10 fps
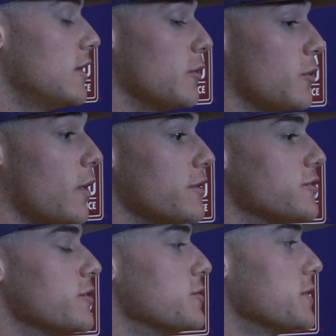It required
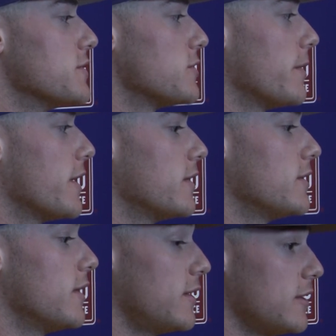surgery, so I
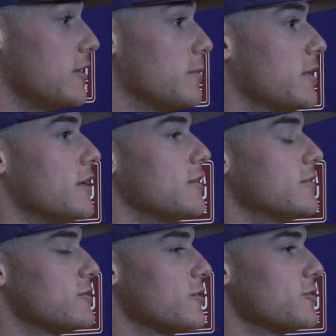ended up getting
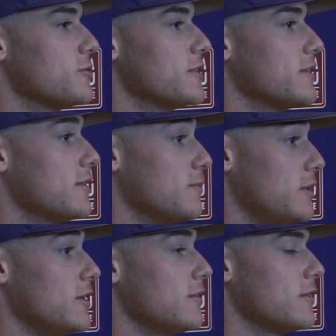surgery
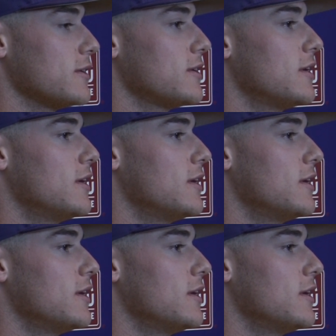immediately,